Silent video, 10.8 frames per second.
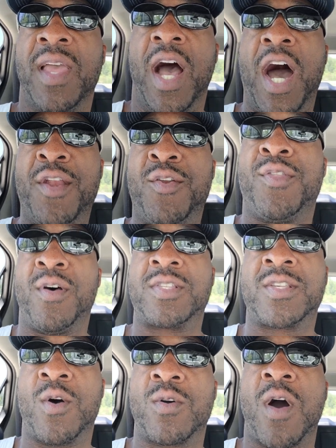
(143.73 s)
under the
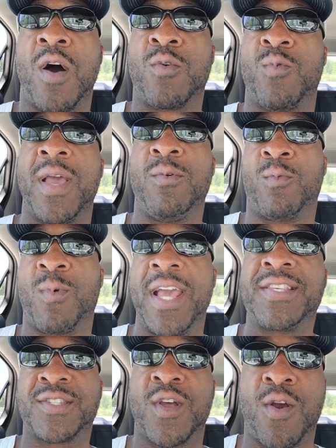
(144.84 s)
so-called
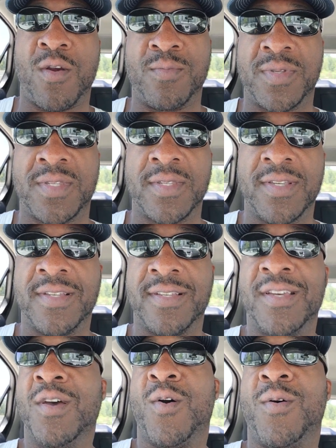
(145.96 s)
race terms,
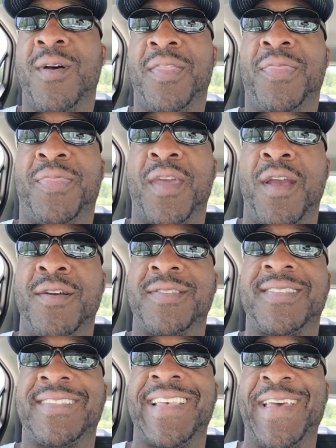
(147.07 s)
there's